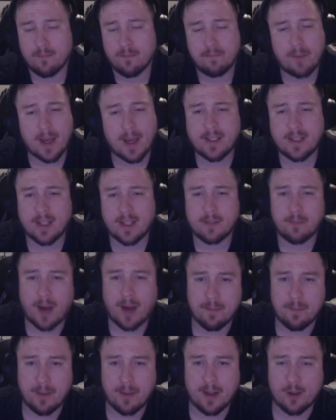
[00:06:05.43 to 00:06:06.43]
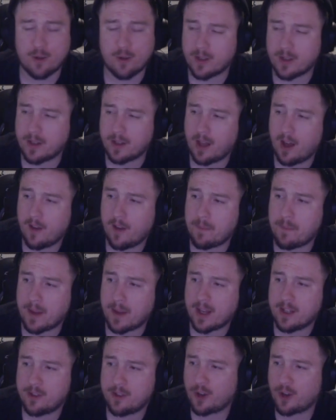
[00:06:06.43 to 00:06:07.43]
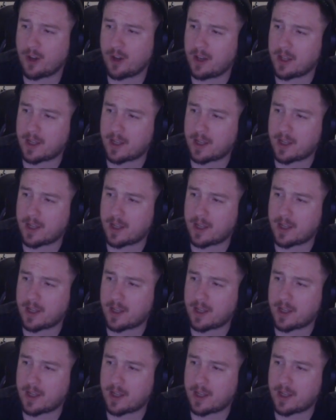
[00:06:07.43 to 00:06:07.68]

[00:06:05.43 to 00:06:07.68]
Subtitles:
Basic Mindbender is enough because they're going